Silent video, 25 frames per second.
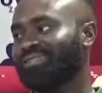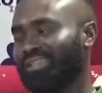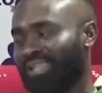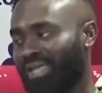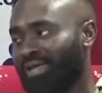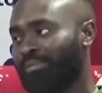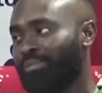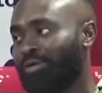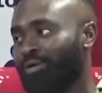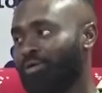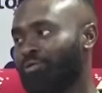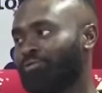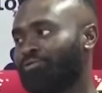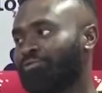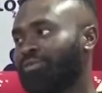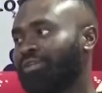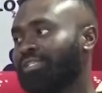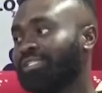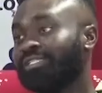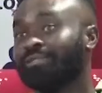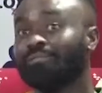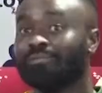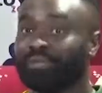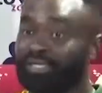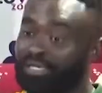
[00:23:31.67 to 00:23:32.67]
A bayo faint
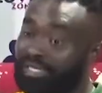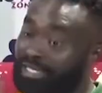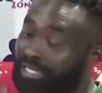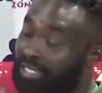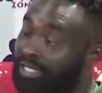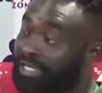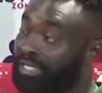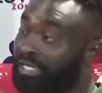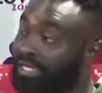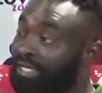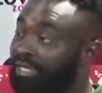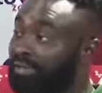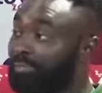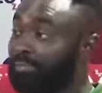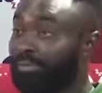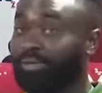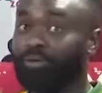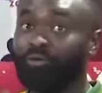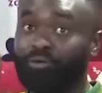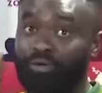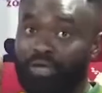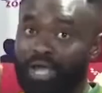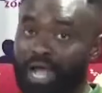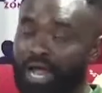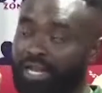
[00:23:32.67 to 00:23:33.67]
to me.
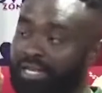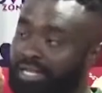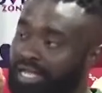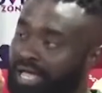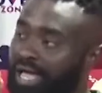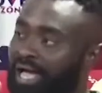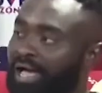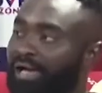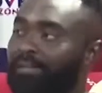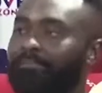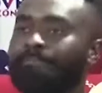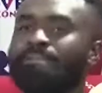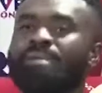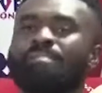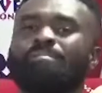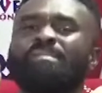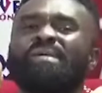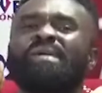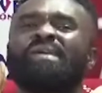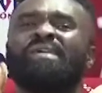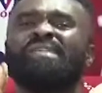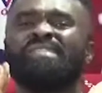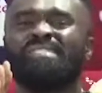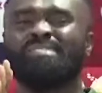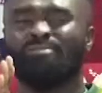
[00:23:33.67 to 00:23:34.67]
Meno ya dia, me
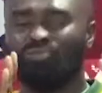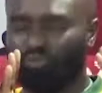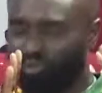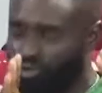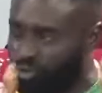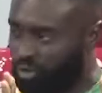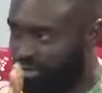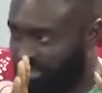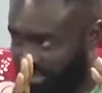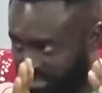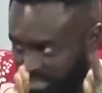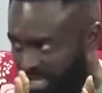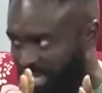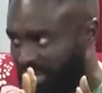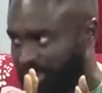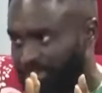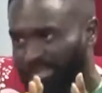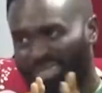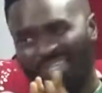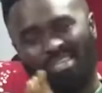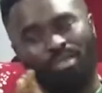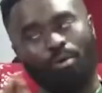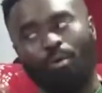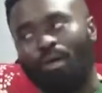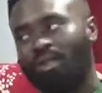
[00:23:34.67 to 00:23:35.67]
kiss you say
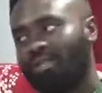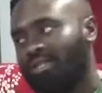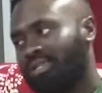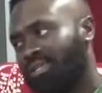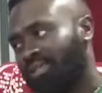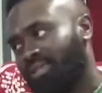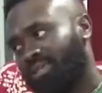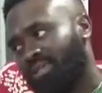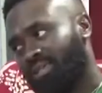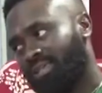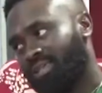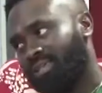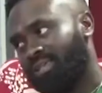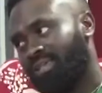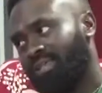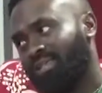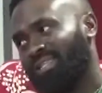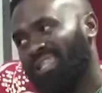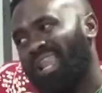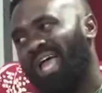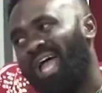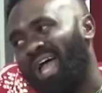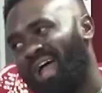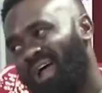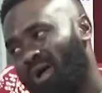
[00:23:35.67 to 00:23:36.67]
me no idea.
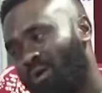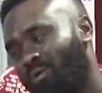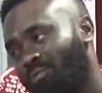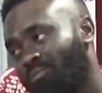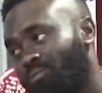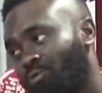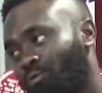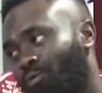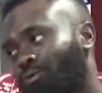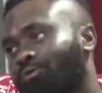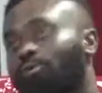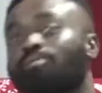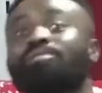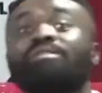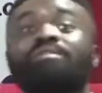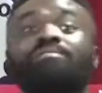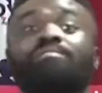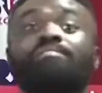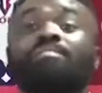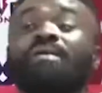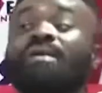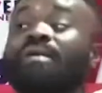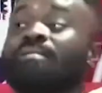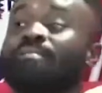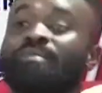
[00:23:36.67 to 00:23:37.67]
Now how, because we didn't
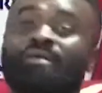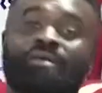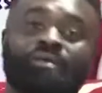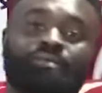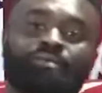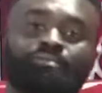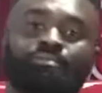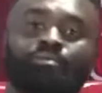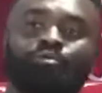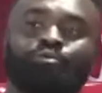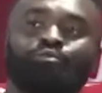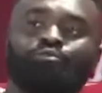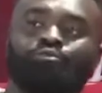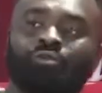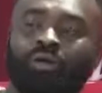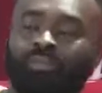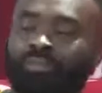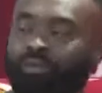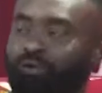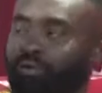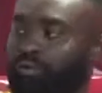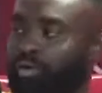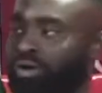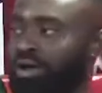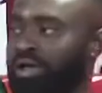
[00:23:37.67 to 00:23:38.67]
bear me, because I'm
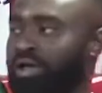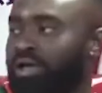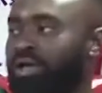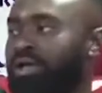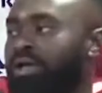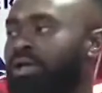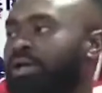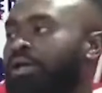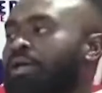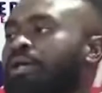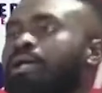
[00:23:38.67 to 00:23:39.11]
your corner.